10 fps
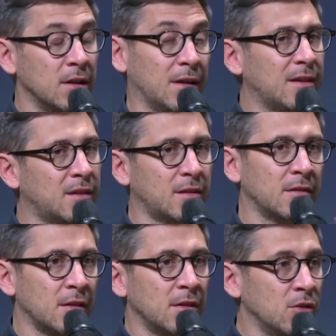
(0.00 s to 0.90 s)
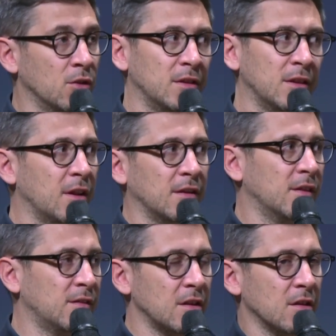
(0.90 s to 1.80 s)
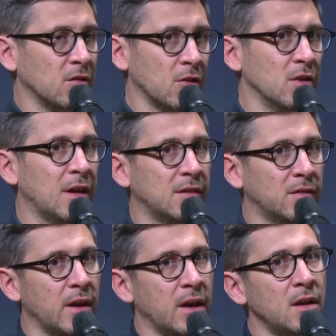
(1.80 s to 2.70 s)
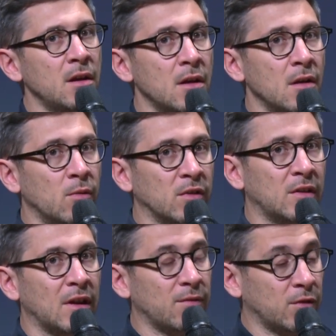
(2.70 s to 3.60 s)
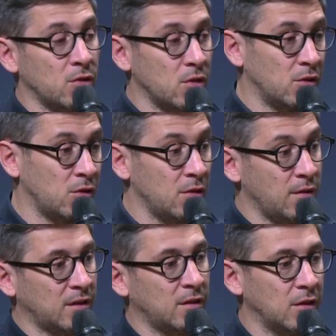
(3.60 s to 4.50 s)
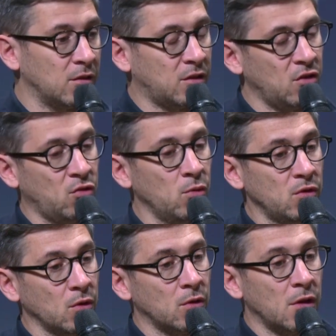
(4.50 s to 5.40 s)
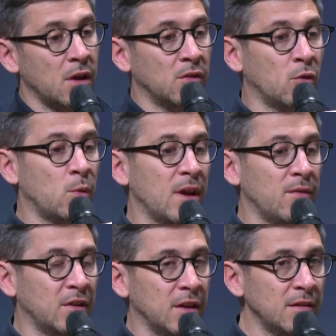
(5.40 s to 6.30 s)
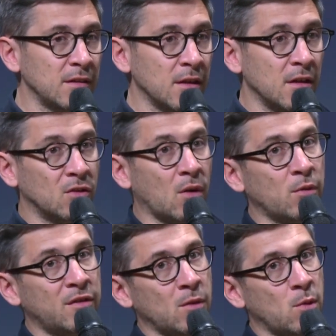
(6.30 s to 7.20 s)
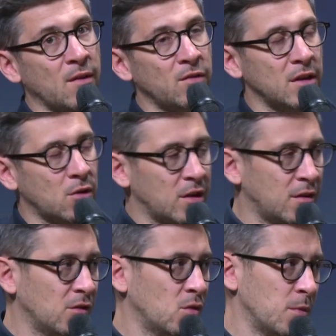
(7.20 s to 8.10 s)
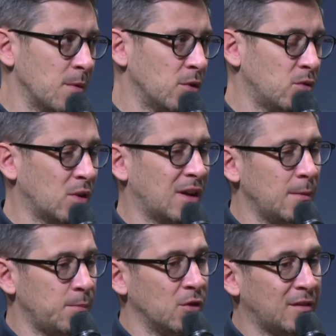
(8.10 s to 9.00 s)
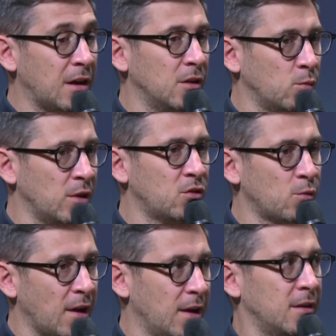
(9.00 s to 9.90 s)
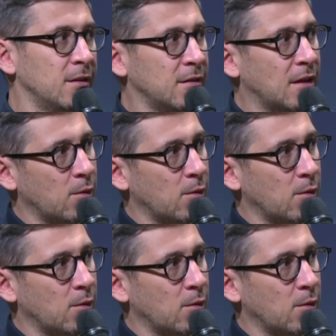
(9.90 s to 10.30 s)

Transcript: That's, it didn't exist 10 years ago. Now it's there. We still have the university and the tissue. So we have this. So I would say we have the ingredients to be able to keep the talent we train.